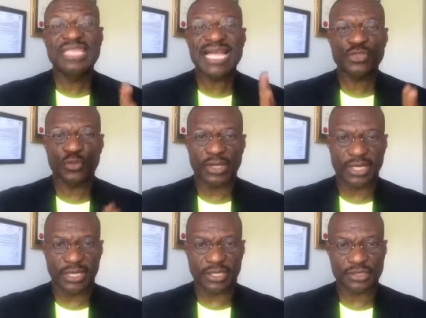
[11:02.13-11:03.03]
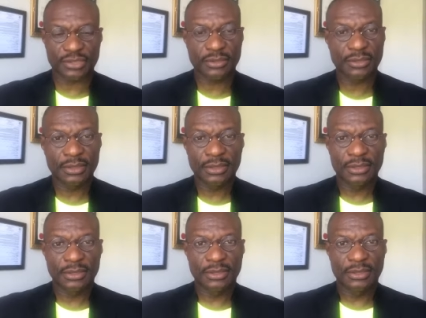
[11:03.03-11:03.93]
That's what it is.
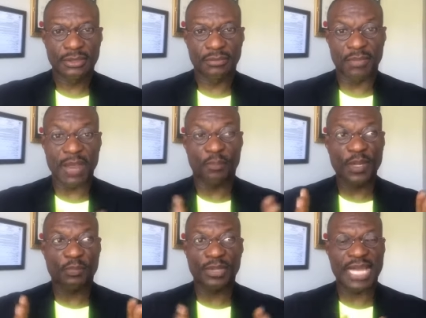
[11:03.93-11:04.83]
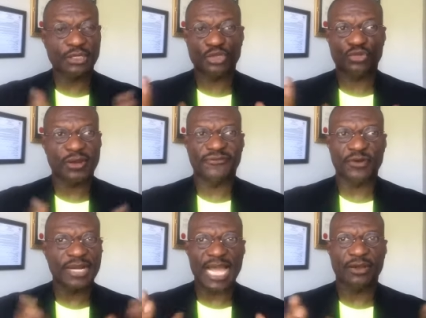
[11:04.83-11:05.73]
My people are destroyed
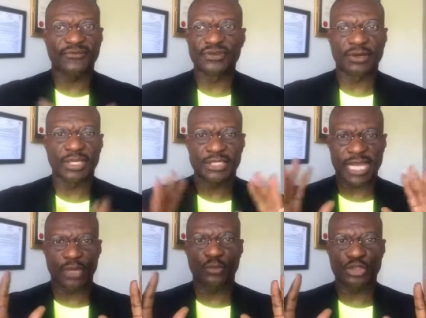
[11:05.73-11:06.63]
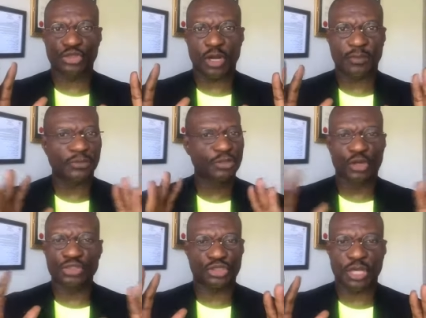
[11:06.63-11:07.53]
for lack of knowledge. And we stop.
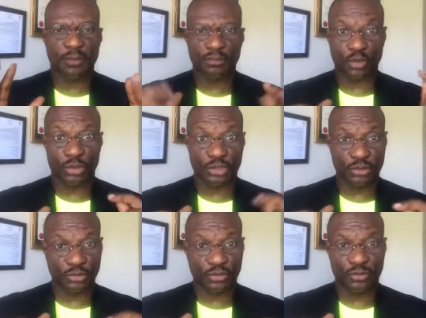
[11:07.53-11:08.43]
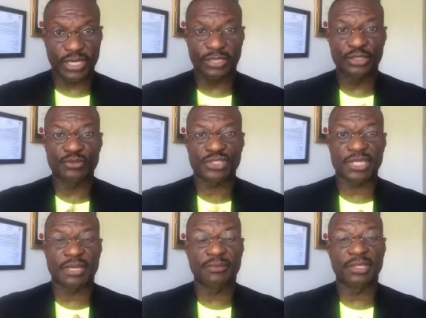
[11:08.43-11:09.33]
Don't stop. Continue to read. You see
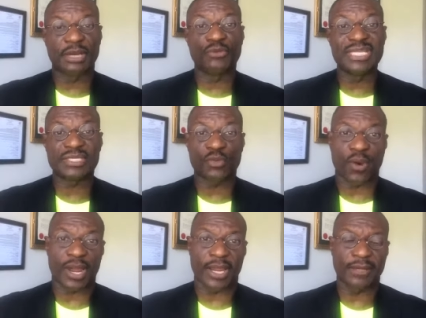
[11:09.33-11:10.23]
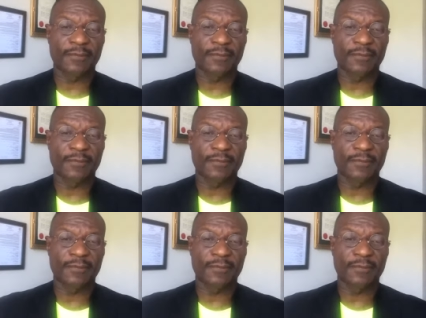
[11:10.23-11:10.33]
the, the reason why.